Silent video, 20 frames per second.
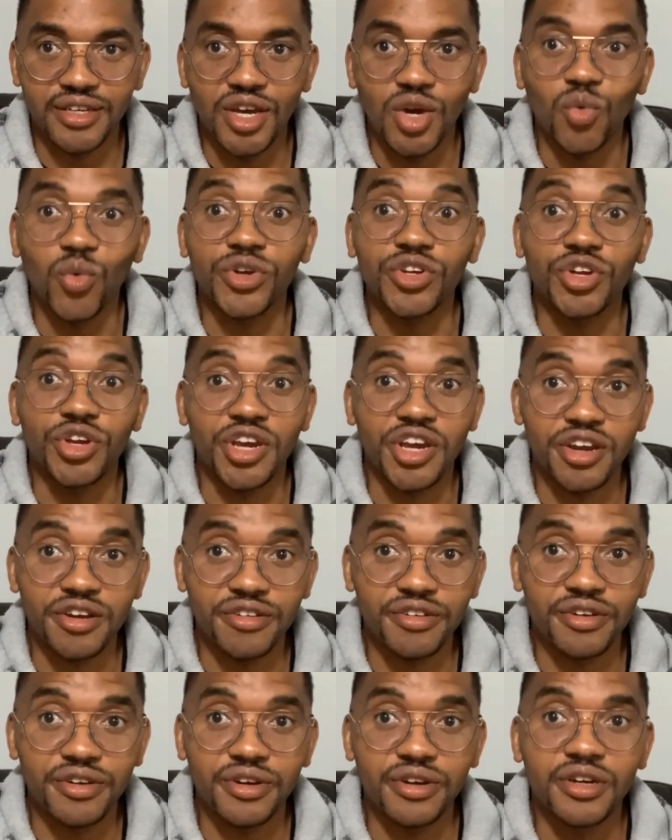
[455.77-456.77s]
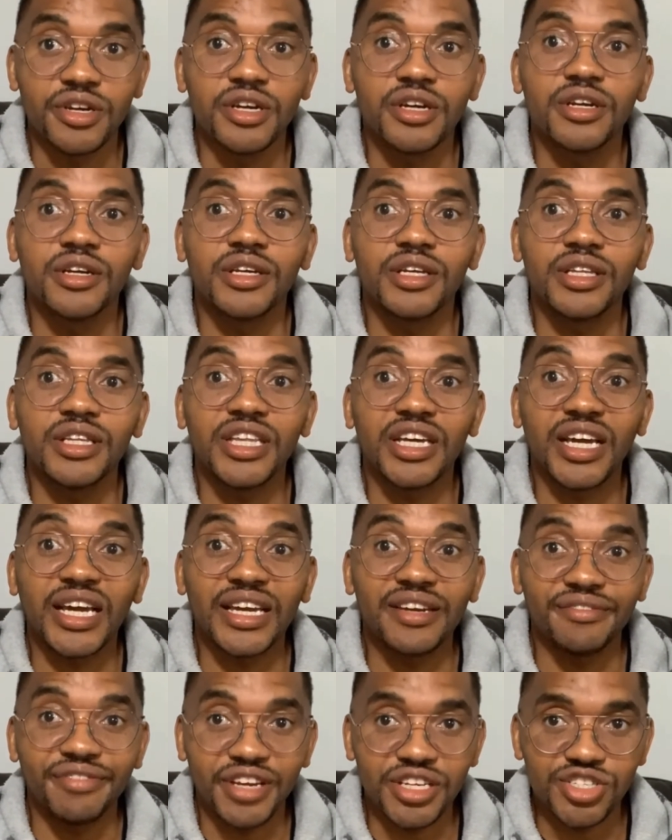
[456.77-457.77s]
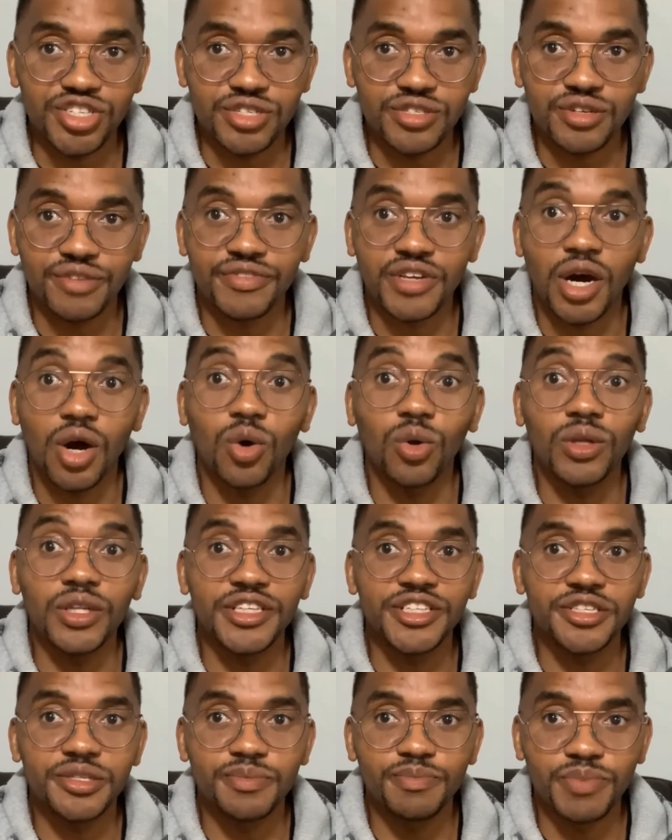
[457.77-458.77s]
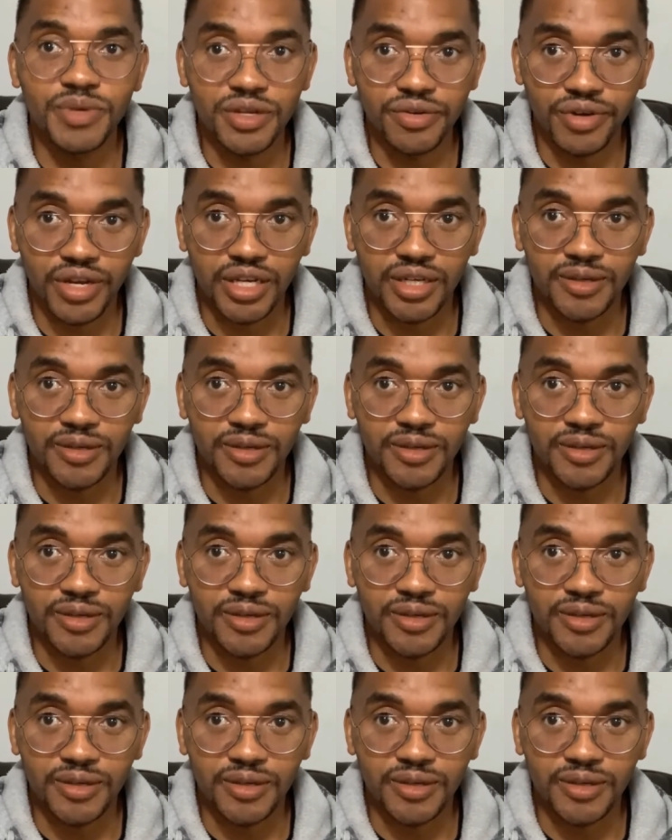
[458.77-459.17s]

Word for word: When you hear the convictions of the Holy Spirit,